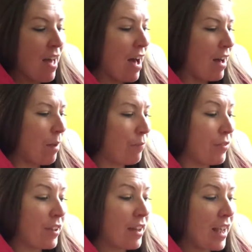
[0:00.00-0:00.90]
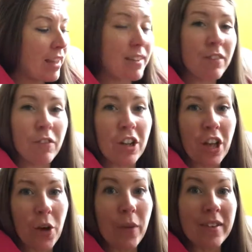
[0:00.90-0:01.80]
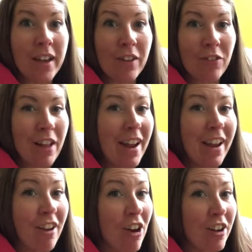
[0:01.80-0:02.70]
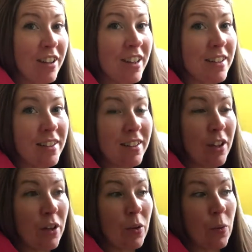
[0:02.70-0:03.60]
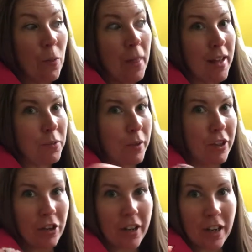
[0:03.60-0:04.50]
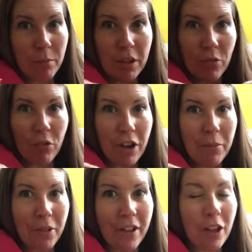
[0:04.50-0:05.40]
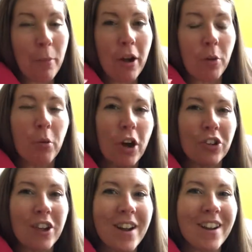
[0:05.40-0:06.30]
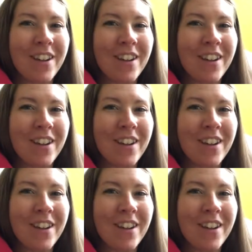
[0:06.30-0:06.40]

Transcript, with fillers: Um, today's video is kind of light in content, so that's why you're getting me rambling about a project